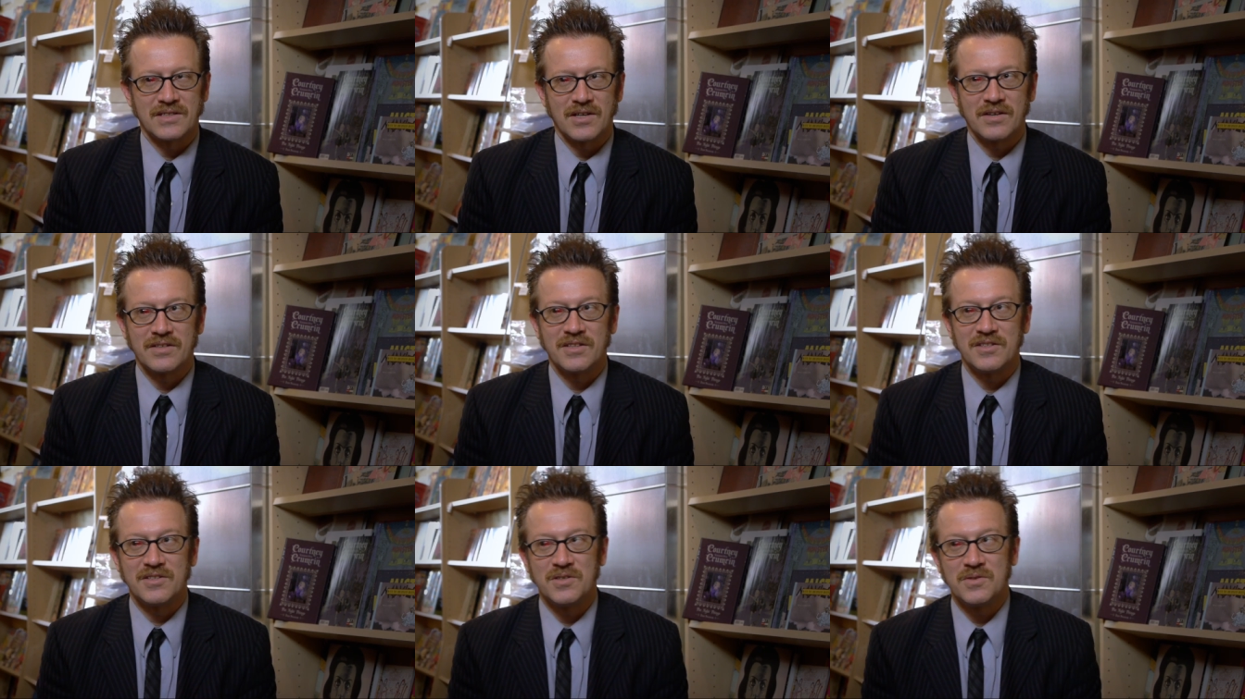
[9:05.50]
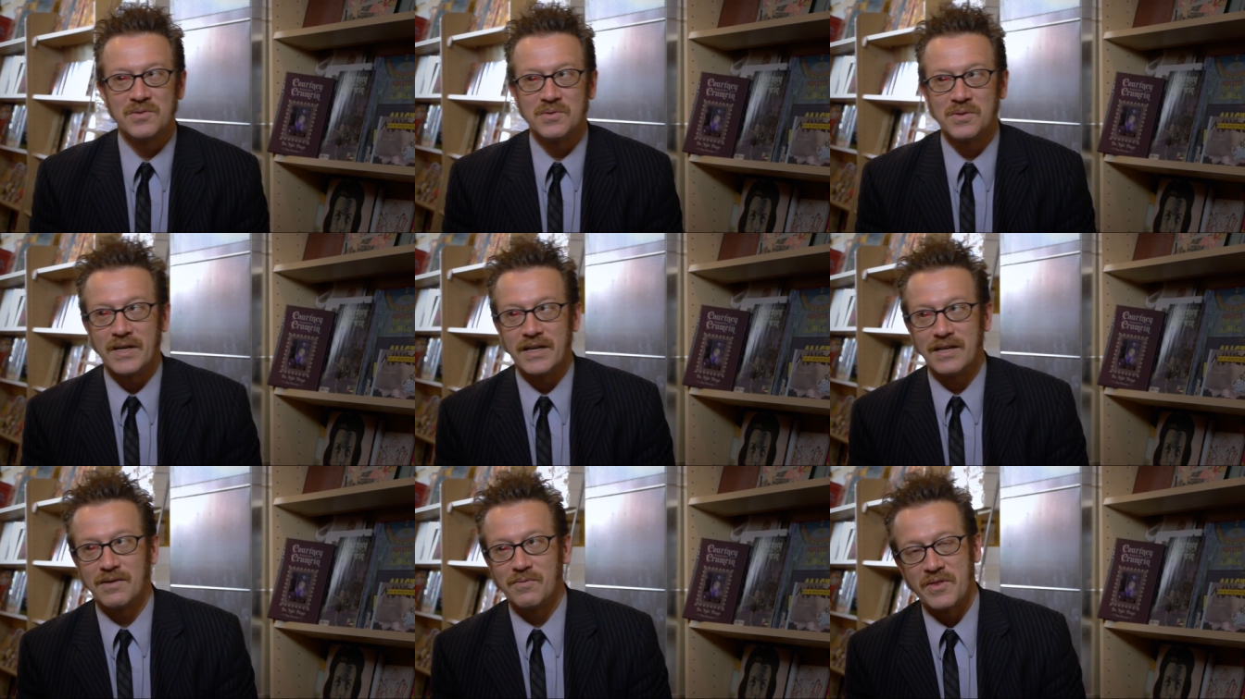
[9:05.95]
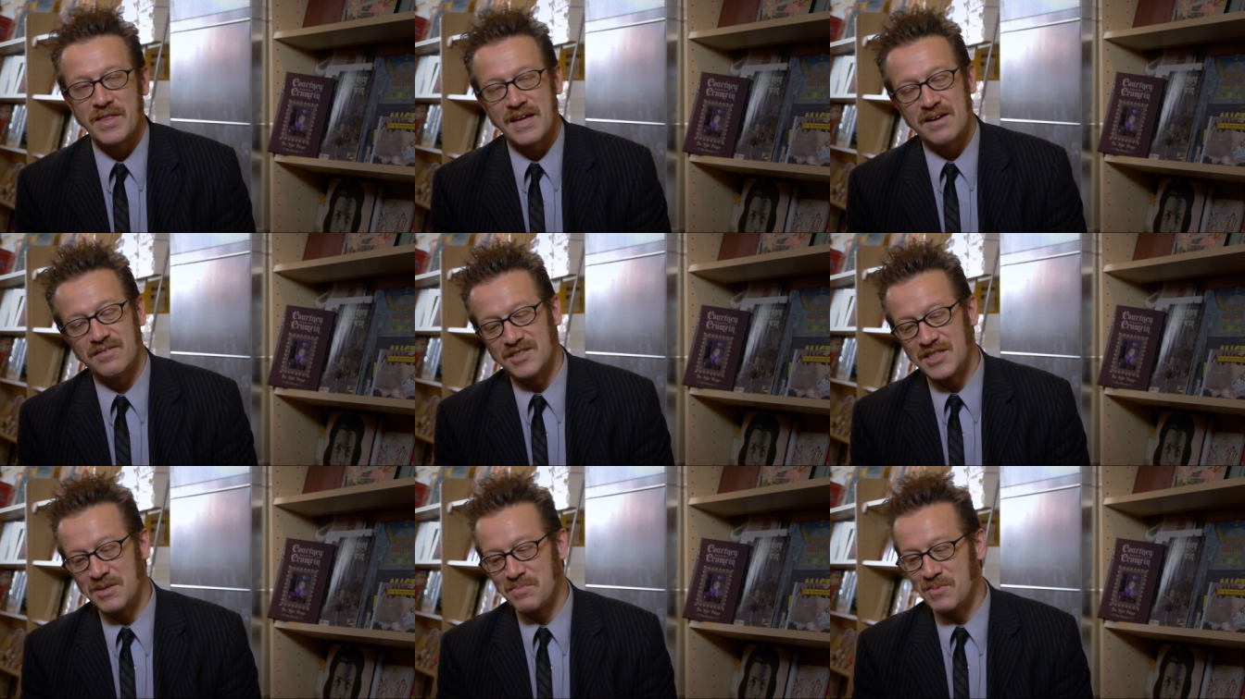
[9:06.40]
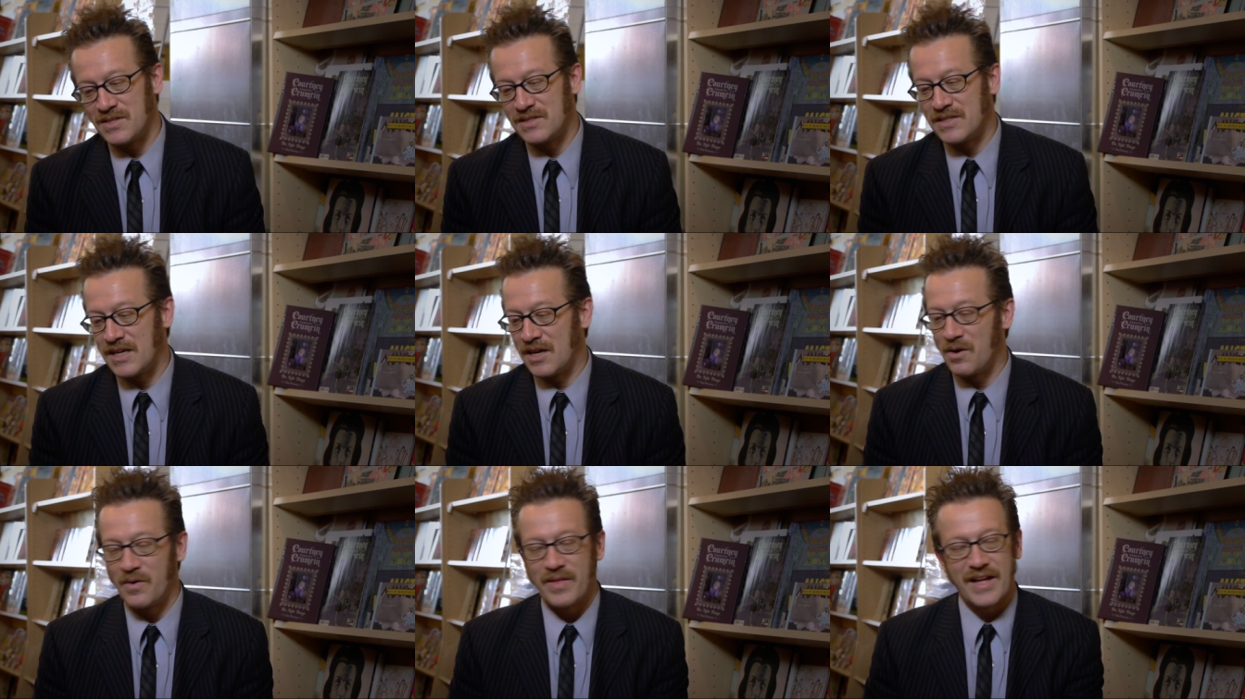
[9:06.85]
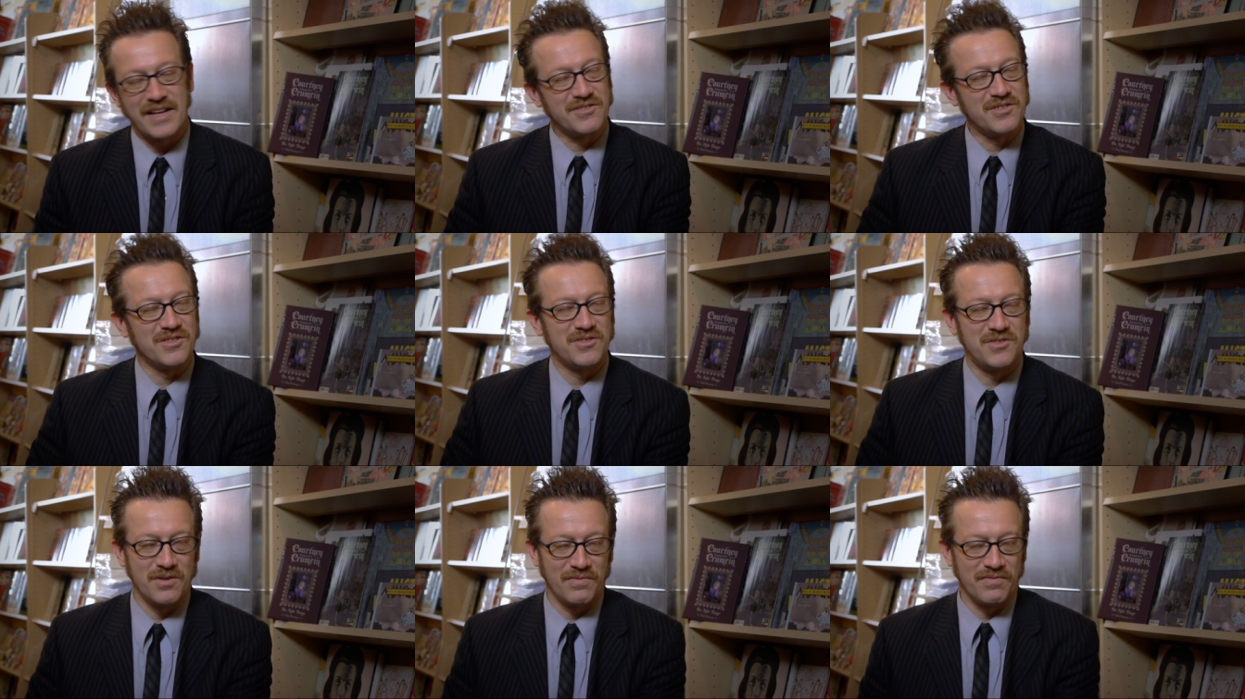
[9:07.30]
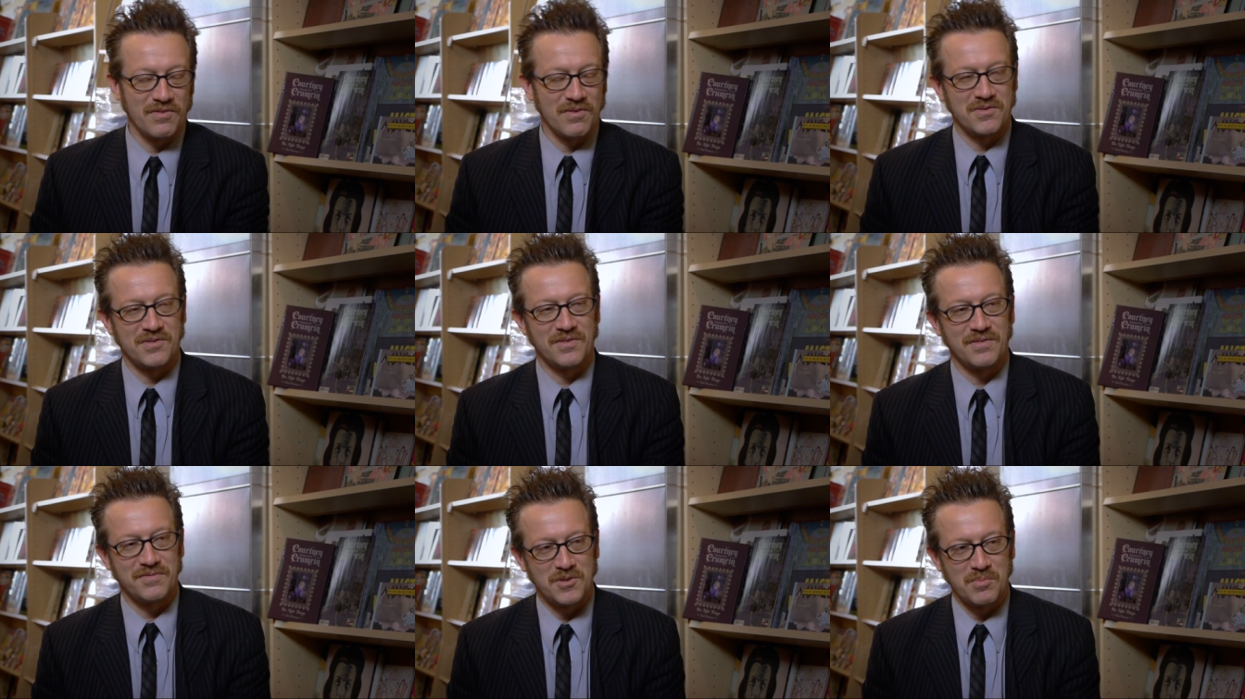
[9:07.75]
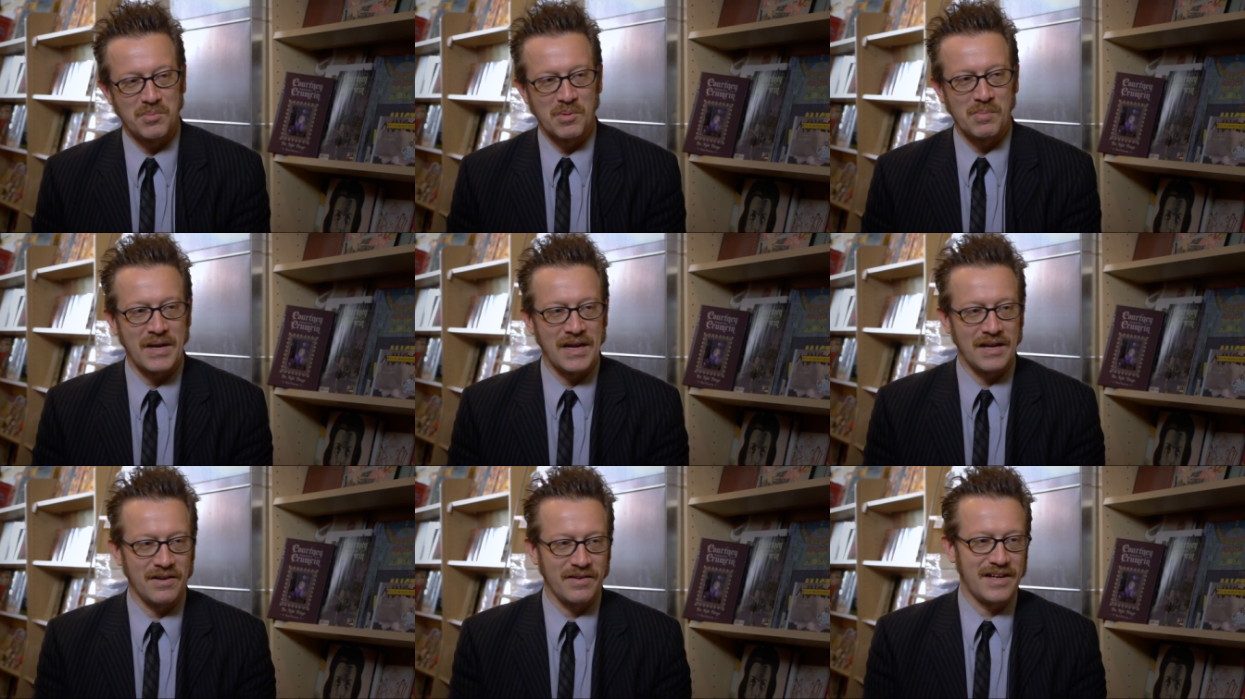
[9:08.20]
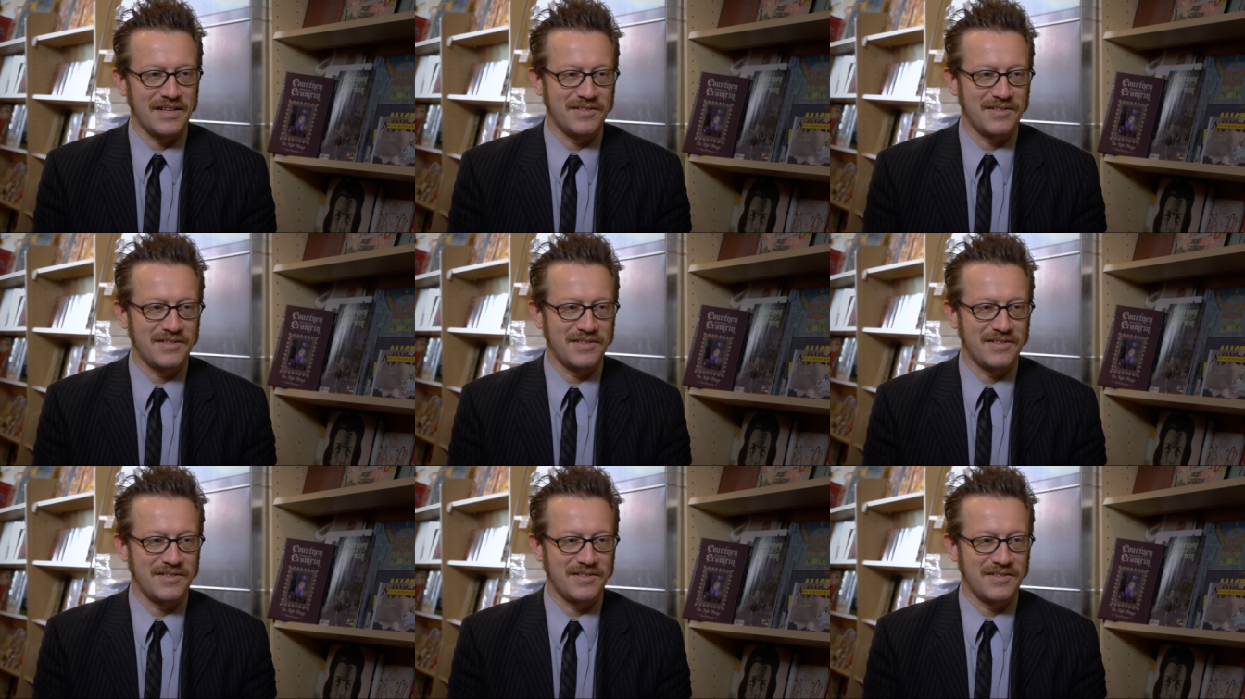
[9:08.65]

it's hard to do without someone saying, "Oh, that's just your version of Superman," or